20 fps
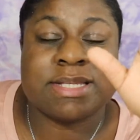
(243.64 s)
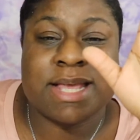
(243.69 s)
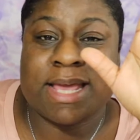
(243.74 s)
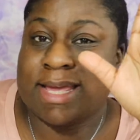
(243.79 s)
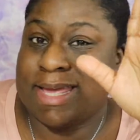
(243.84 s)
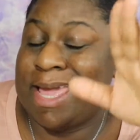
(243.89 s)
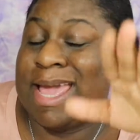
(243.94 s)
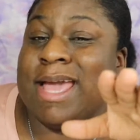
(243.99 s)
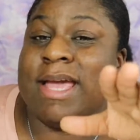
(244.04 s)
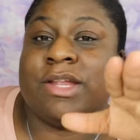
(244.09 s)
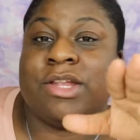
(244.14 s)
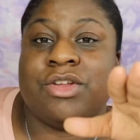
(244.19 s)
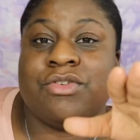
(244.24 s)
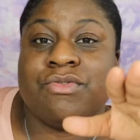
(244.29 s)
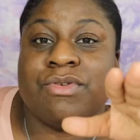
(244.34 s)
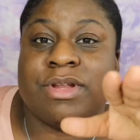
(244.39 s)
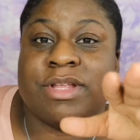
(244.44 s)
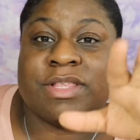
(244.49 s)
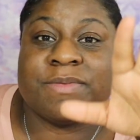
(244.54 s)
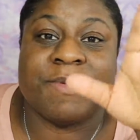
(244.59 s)
they can't
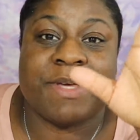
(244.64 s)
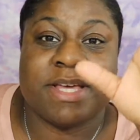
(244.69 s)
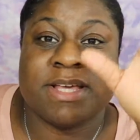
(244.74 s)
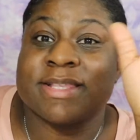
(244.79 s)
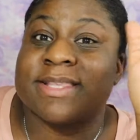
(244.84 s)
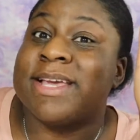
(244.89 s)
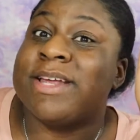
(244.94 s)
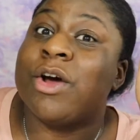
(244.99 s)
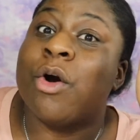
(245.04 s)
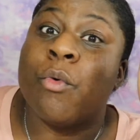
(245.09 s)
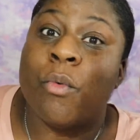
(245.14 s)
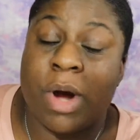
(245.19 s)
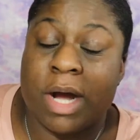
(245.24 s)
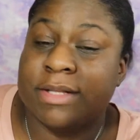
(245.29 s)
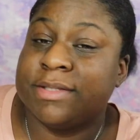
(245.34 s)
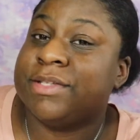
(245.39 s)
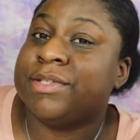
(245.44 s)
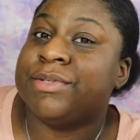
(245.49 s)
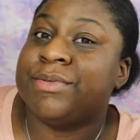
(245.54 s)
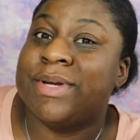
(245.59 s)
do it, it's because they don't
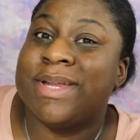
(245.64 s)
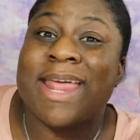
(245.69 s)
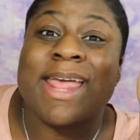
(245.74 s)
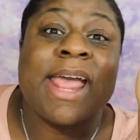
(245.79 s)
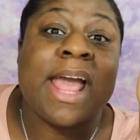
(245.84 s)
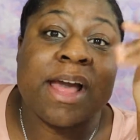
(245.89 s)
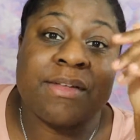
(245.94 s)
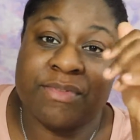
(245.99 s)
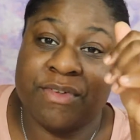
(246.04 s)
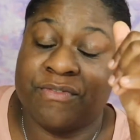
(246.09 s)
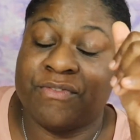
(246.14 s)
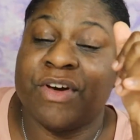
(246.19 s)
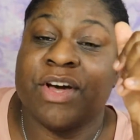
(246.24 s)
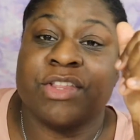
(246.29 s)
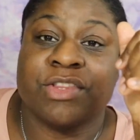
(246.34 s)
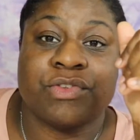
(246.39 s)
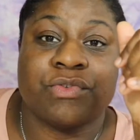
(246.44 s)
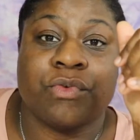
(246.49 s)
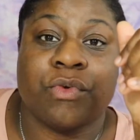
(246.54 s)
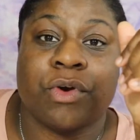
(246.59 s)
want to and they have the
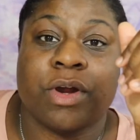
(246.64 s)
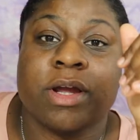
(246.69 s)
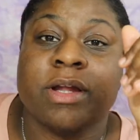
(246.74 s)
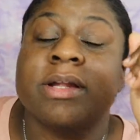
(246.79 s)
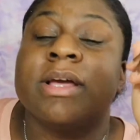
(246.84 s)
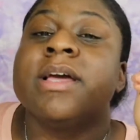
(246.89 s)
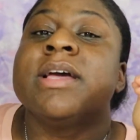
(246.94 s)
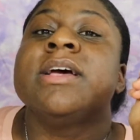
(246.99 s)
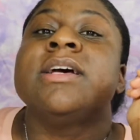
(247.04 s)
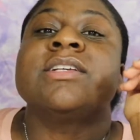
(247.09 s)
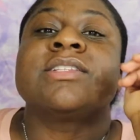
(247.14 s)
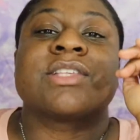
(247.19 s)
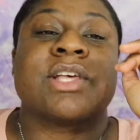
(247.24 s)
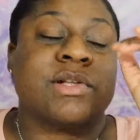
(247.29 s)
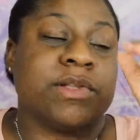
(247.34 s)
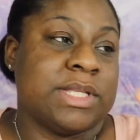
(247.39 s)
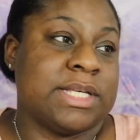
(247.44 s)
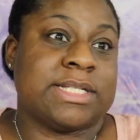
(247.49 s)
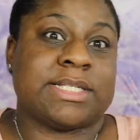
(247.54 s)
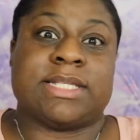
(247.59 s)
funds for it.
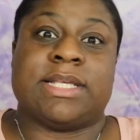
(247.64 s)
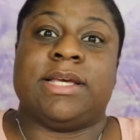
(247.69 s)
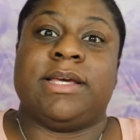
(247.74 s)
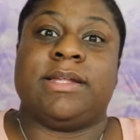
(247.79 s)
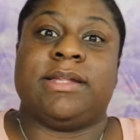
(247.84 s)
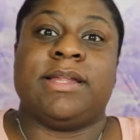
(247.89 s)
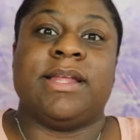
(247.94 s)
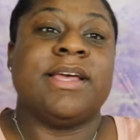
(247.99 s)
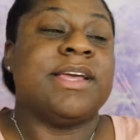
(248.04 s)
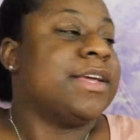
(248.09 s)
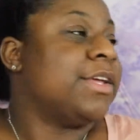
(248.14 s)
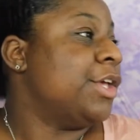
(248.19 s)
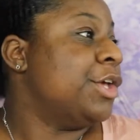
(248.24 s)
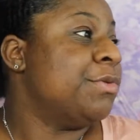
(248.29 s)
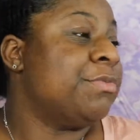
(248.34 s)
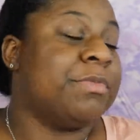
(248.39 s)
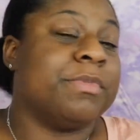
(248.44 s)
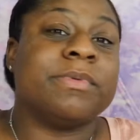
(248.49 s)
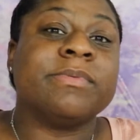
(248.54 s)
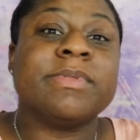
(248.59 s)
So listen,
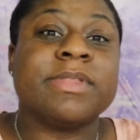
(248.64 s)
you